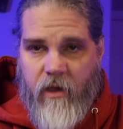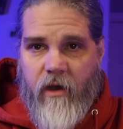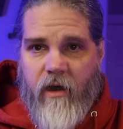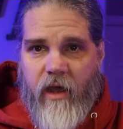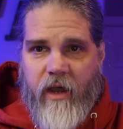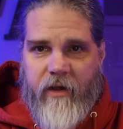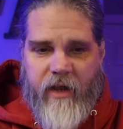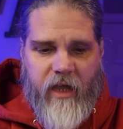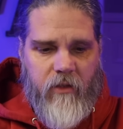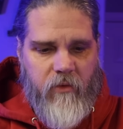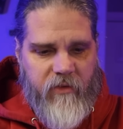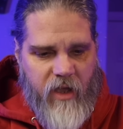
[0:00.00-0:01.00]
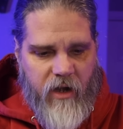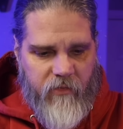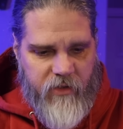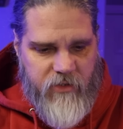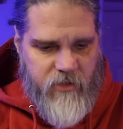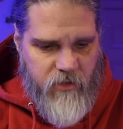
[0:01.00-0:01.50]
All right, now that we've got all
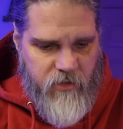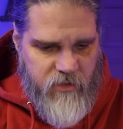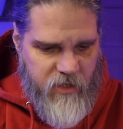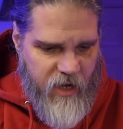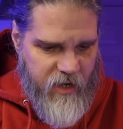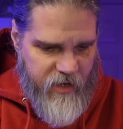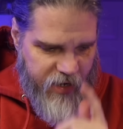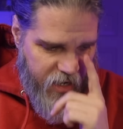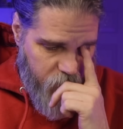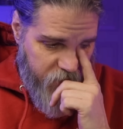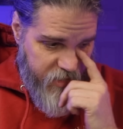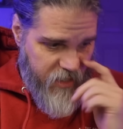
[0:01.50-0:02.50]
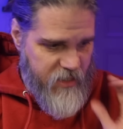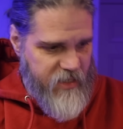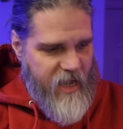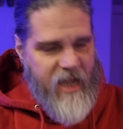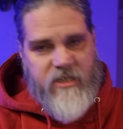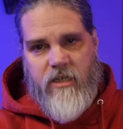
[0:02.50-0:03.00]
these screws tightened down, we can
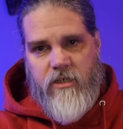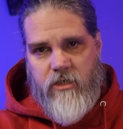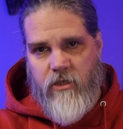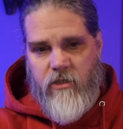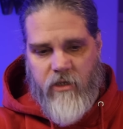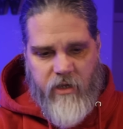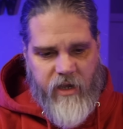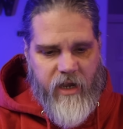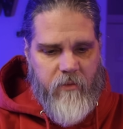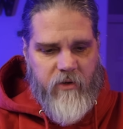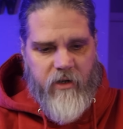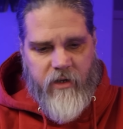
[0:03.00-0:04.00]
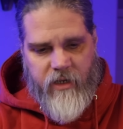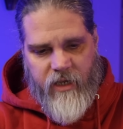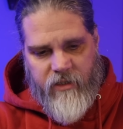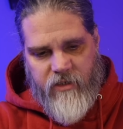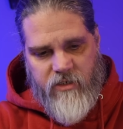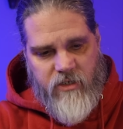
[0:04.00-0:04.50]
attach it to the camera.
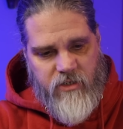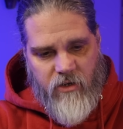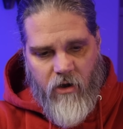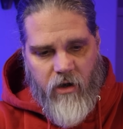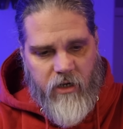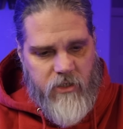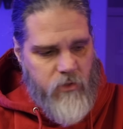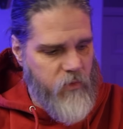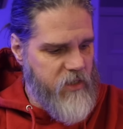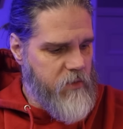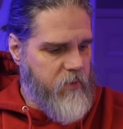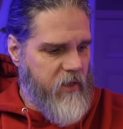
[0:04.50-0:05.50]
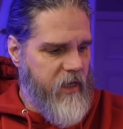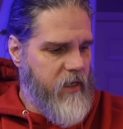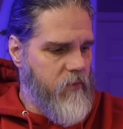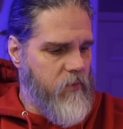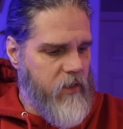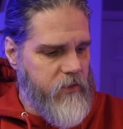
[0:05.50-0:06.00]
Again, this is just an Arca Swiss
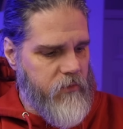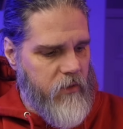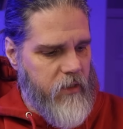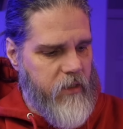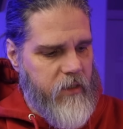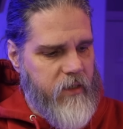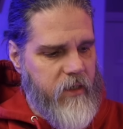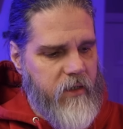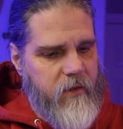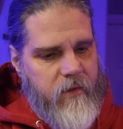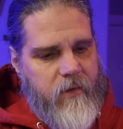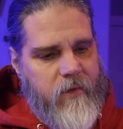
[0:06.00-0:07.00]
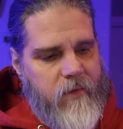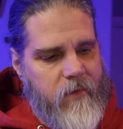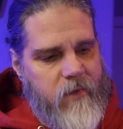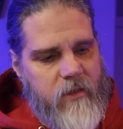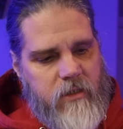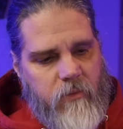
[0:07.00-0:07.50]
plate. Works really good.
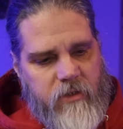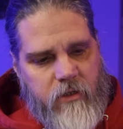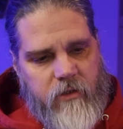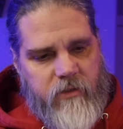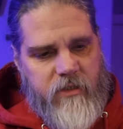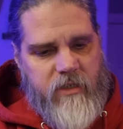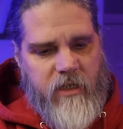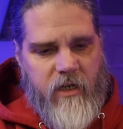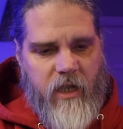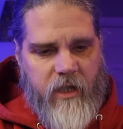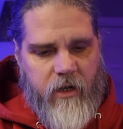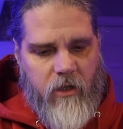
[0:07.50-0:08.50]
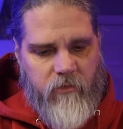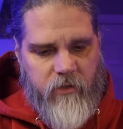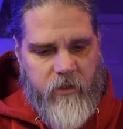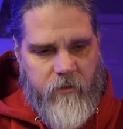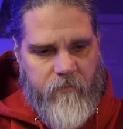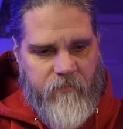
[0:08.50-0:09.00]
So we turn the Z9
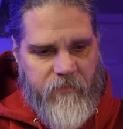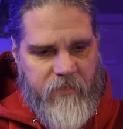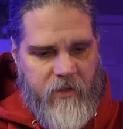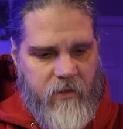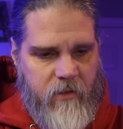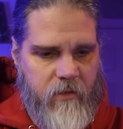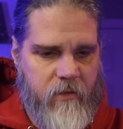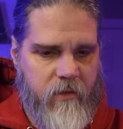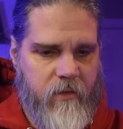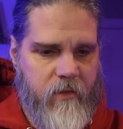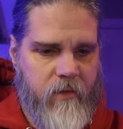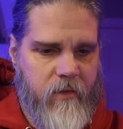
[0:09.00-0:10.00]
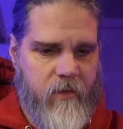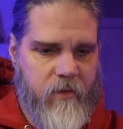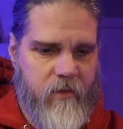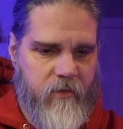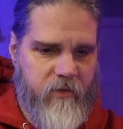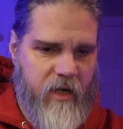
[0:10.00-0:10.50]
over,
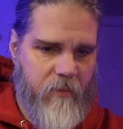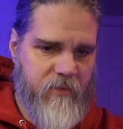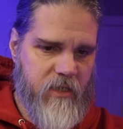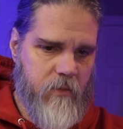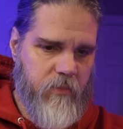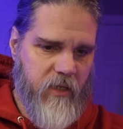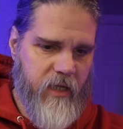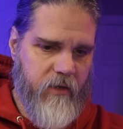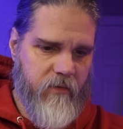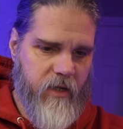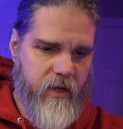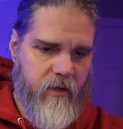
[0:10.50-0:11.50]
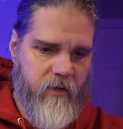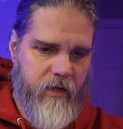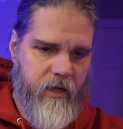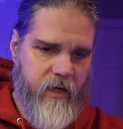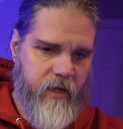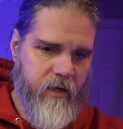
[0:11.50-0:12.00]
drop this plate right on
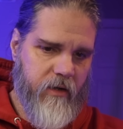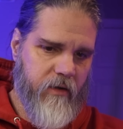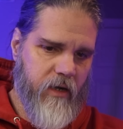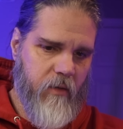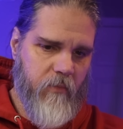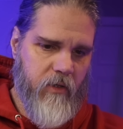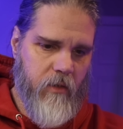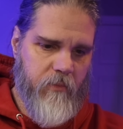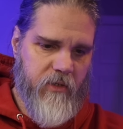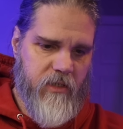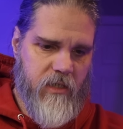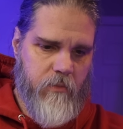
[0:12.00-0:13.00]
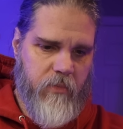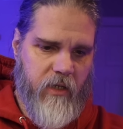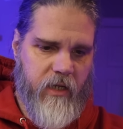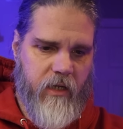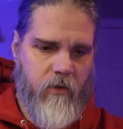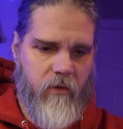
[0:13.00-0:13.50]
here, and I'm going to put this
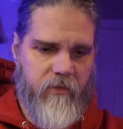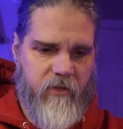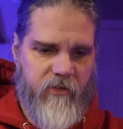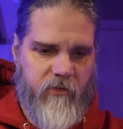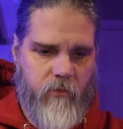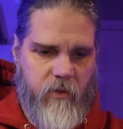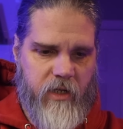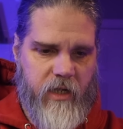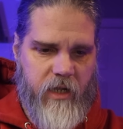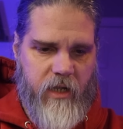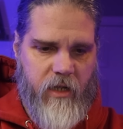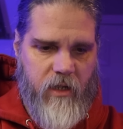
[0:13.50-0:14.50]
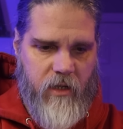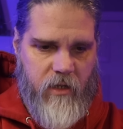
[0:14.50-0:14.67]
plate going this way.